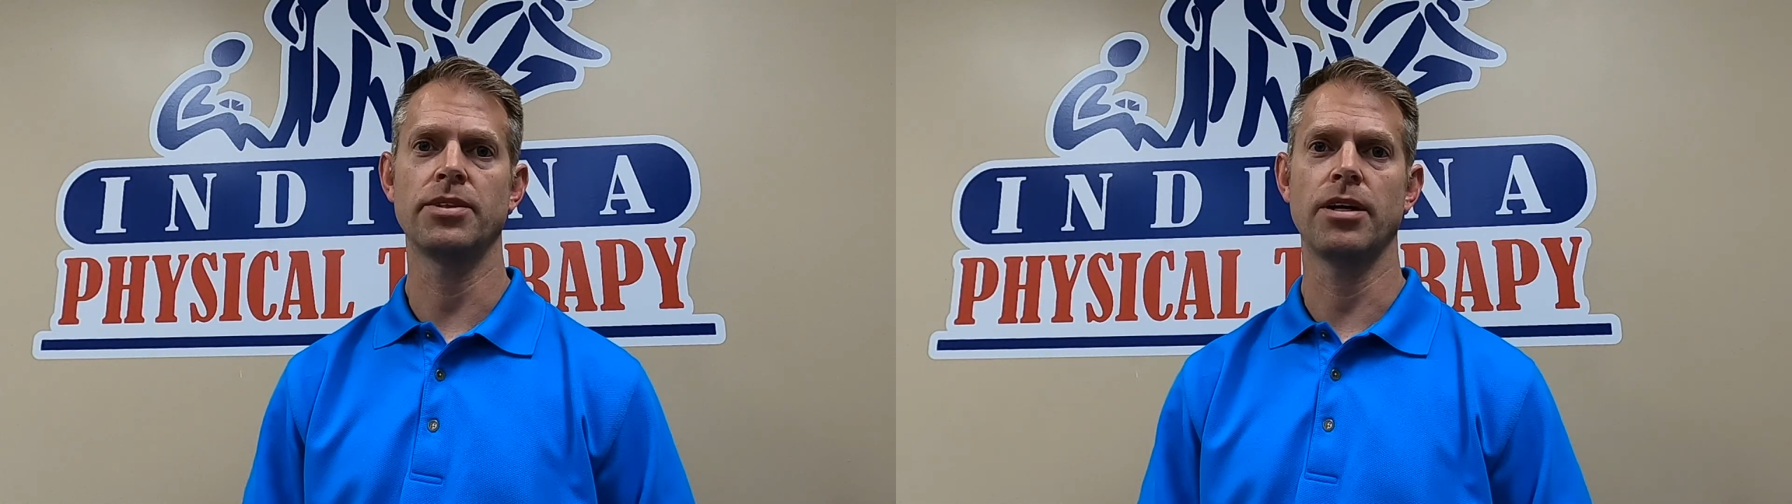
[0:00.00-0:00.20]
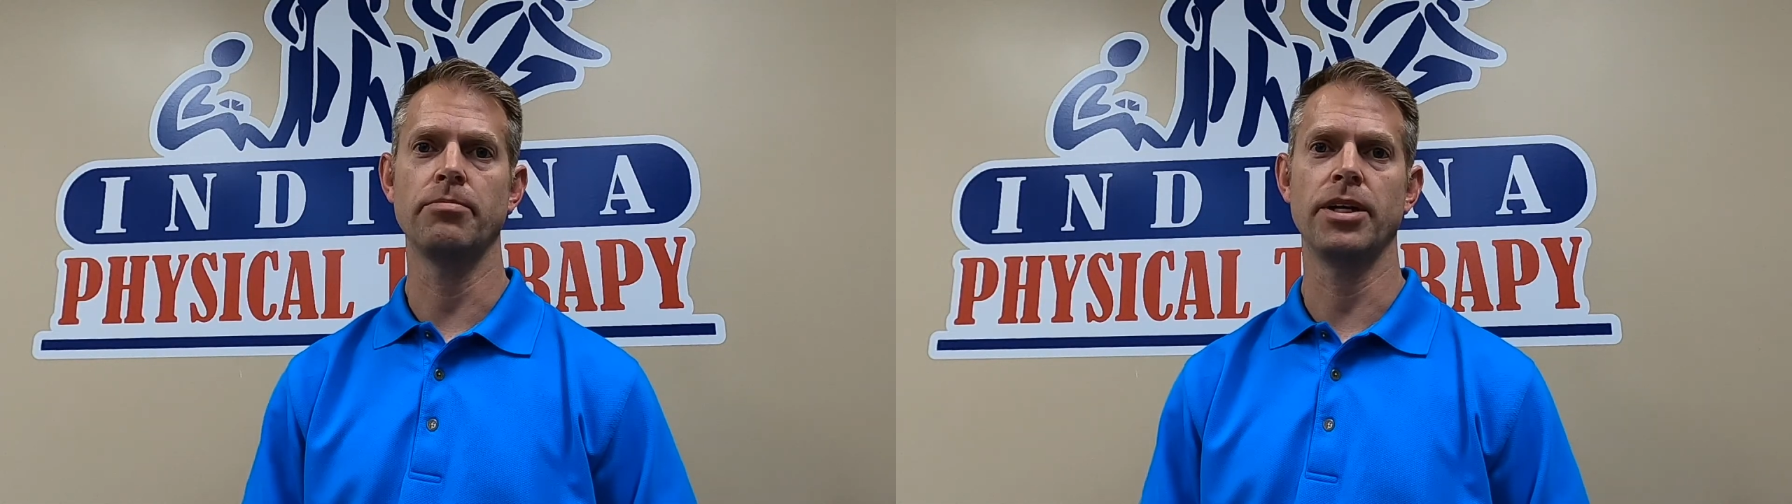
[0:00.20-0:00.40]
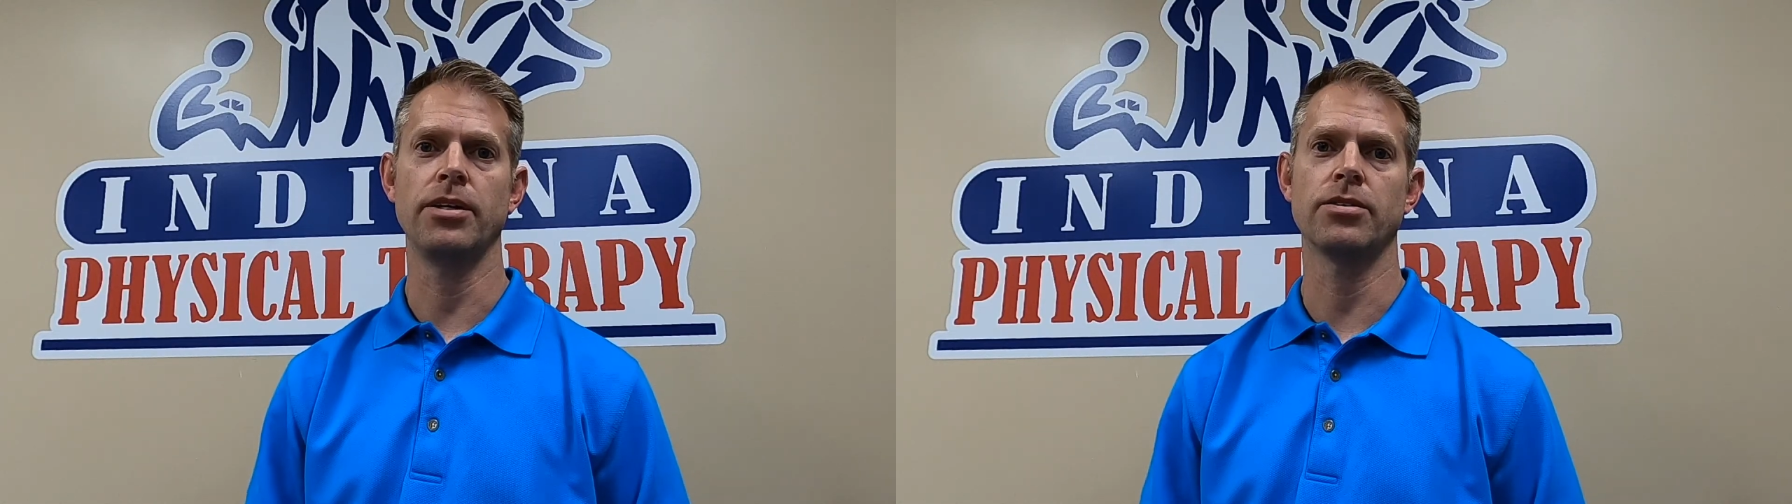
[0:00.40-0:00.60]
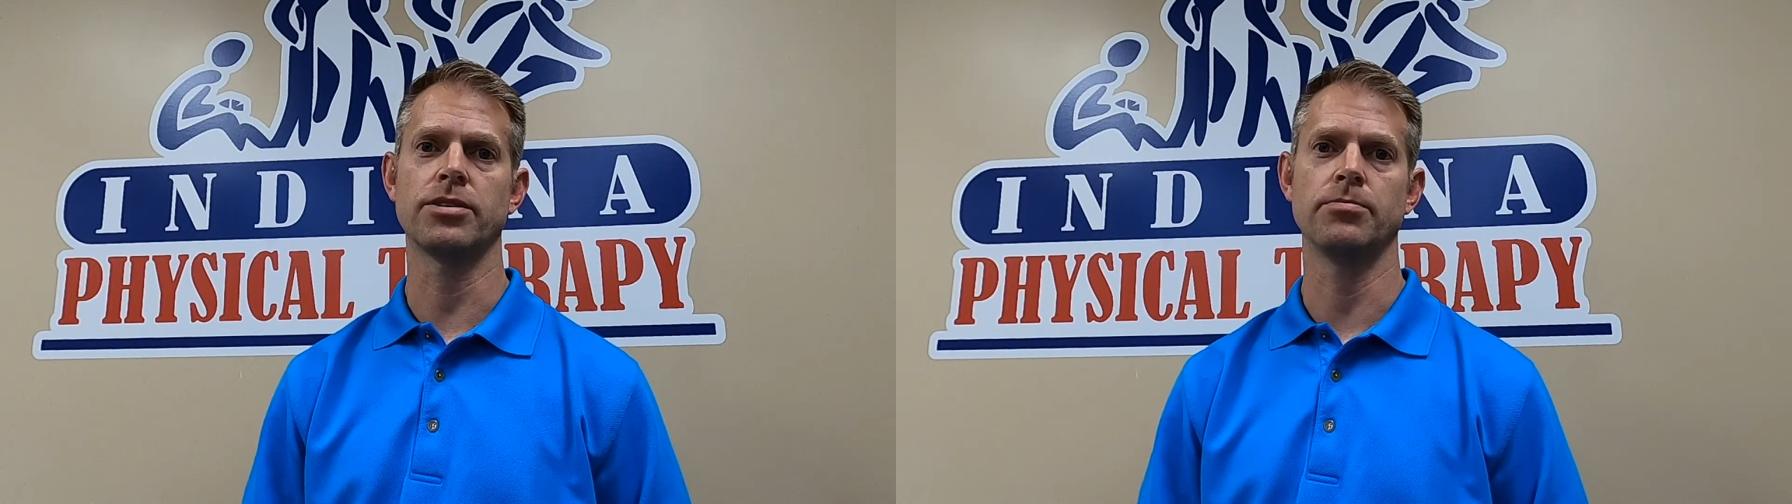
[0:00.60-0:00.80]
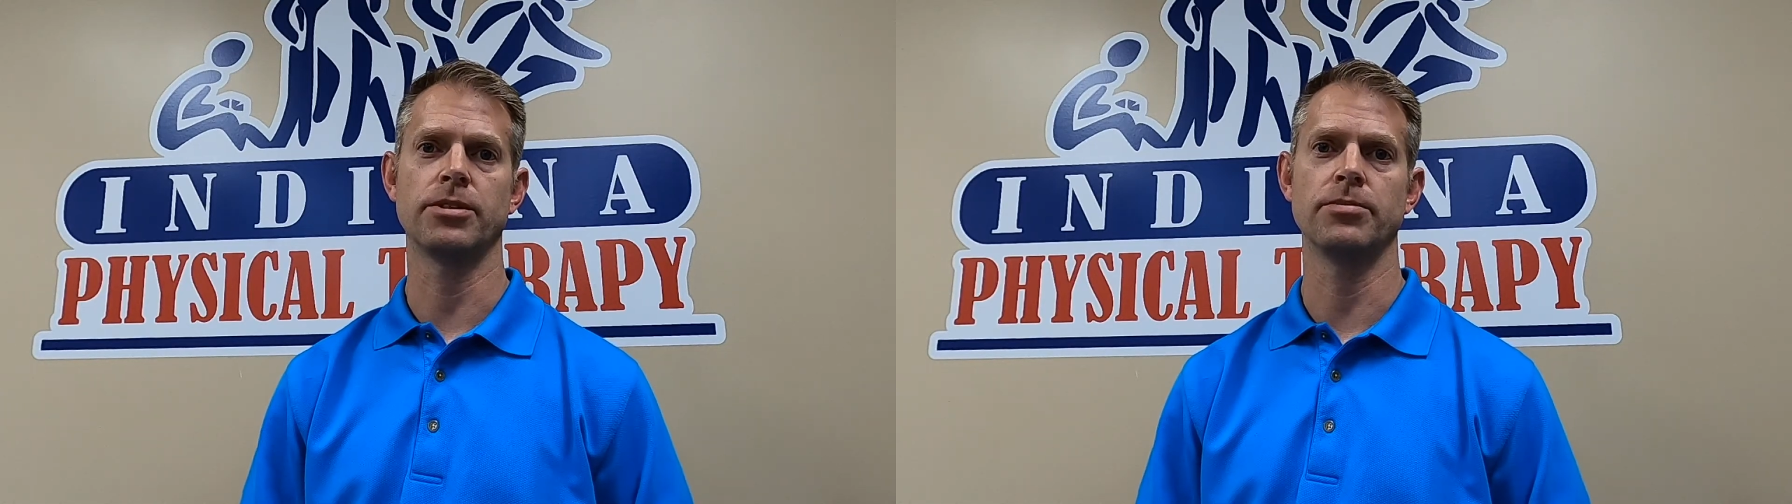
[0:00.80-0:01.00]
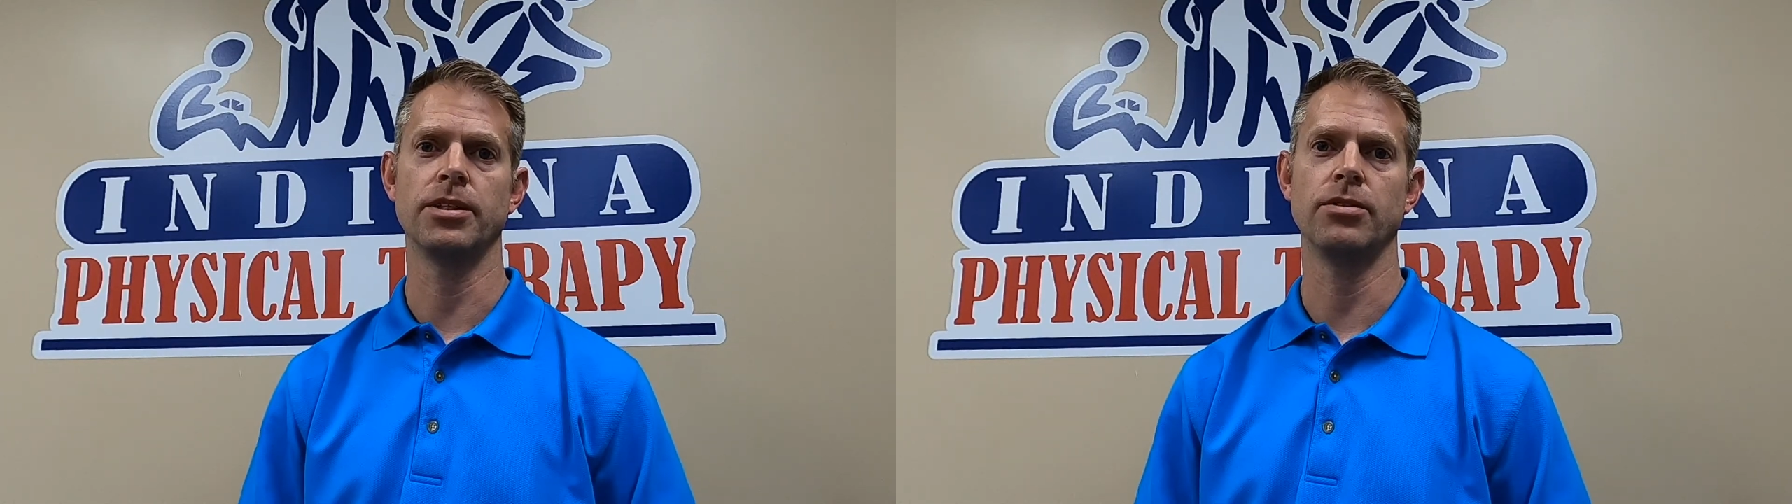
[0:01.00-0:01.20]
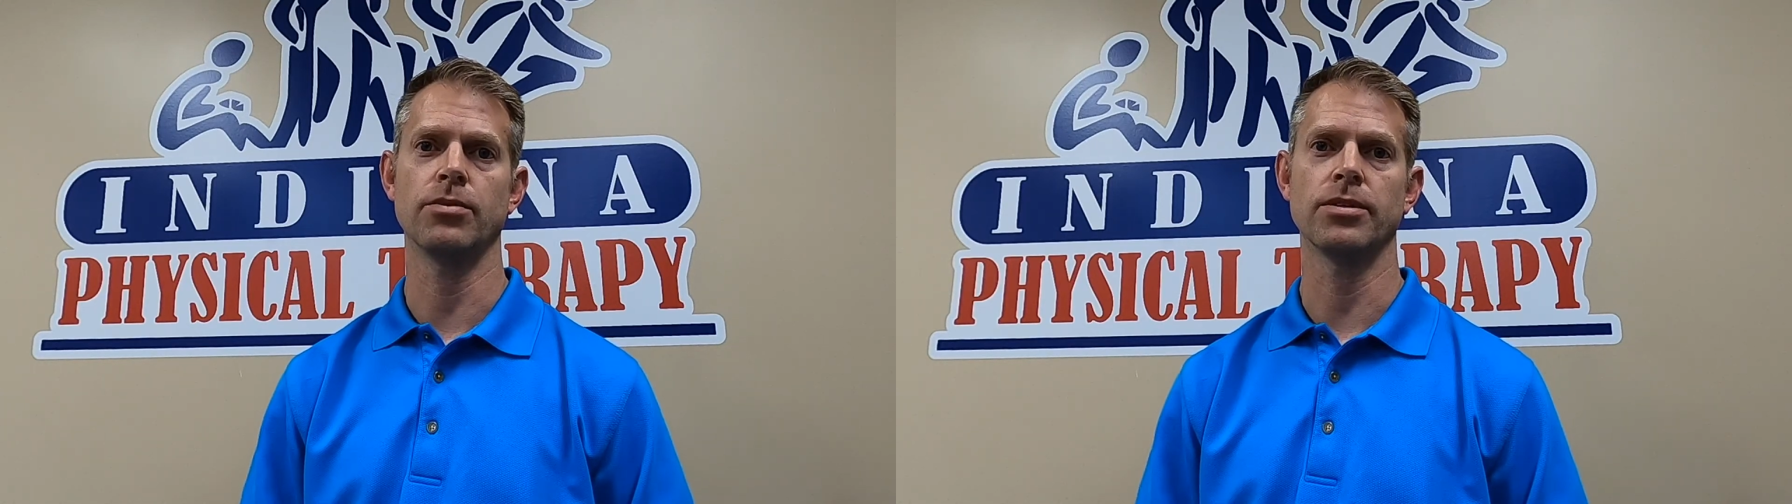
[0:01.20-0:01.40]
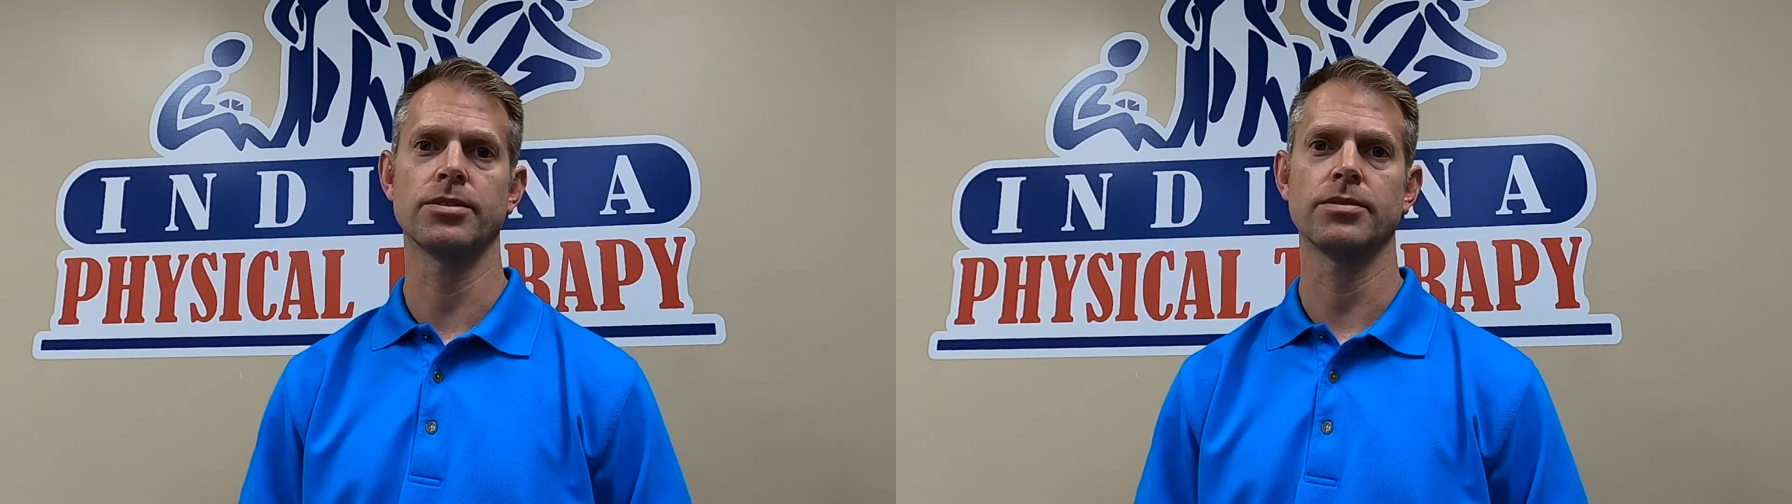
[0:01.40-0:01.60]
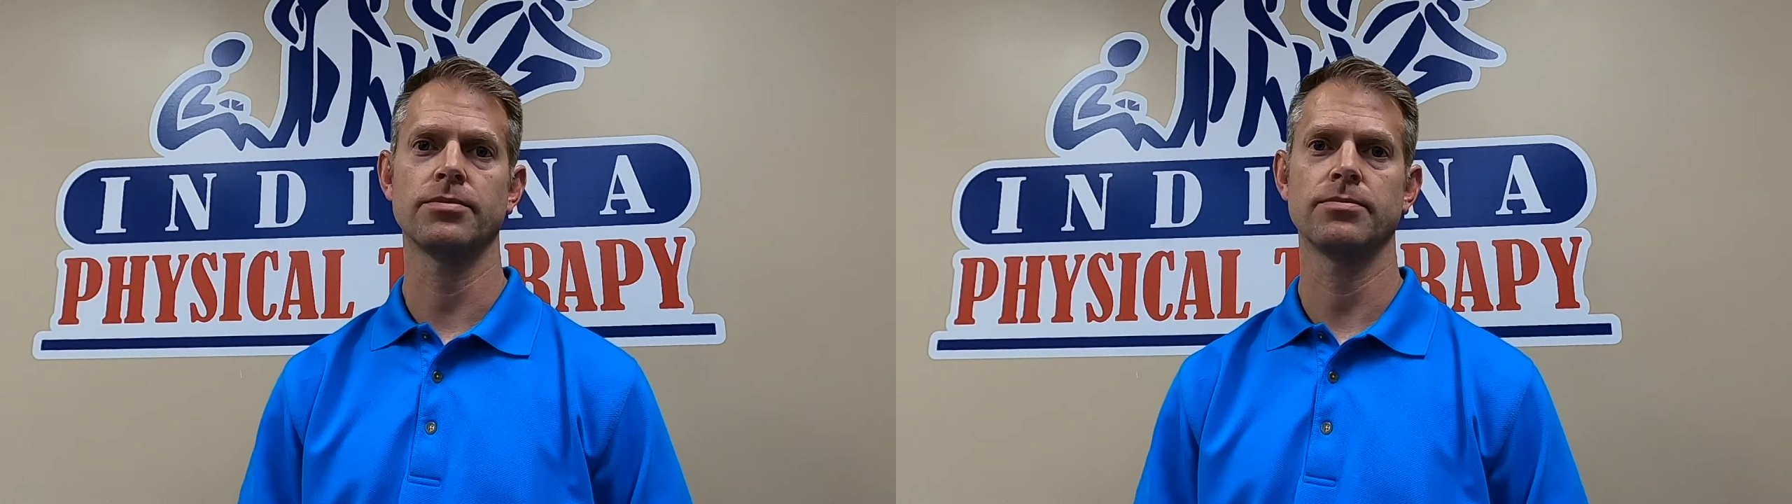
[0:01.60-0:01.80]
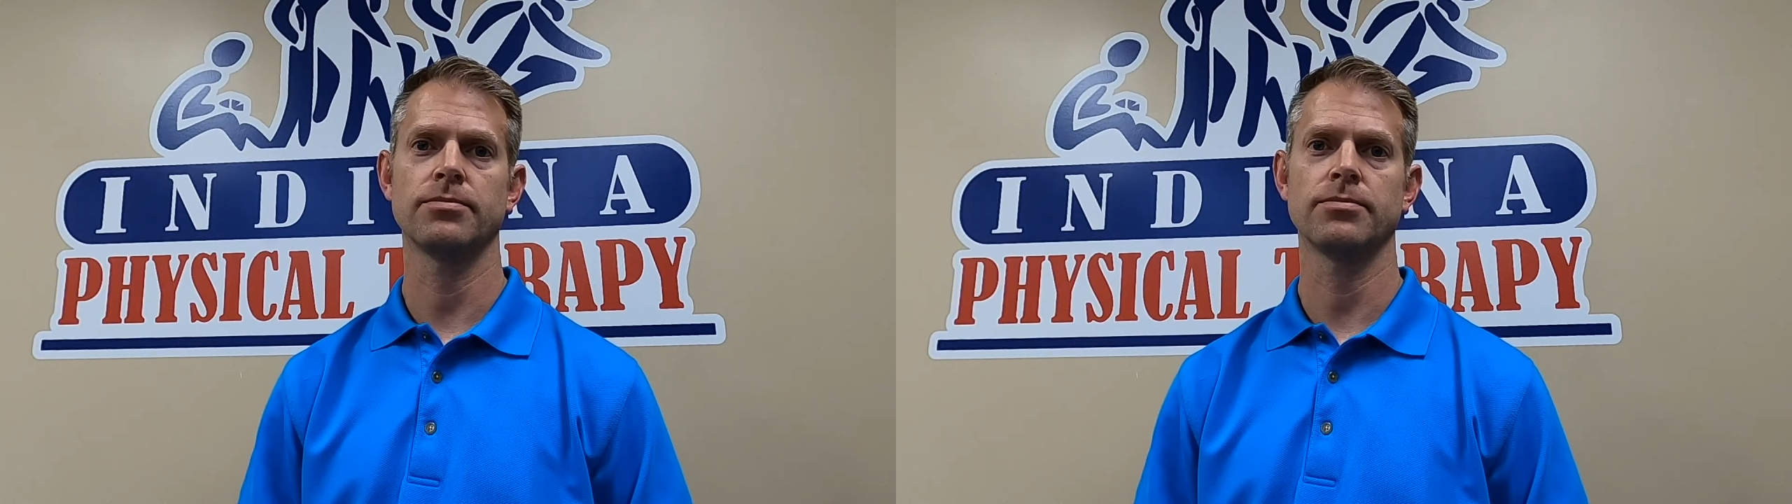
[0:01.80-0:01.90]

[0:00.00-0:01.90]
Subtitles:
without making your symptoms any worse.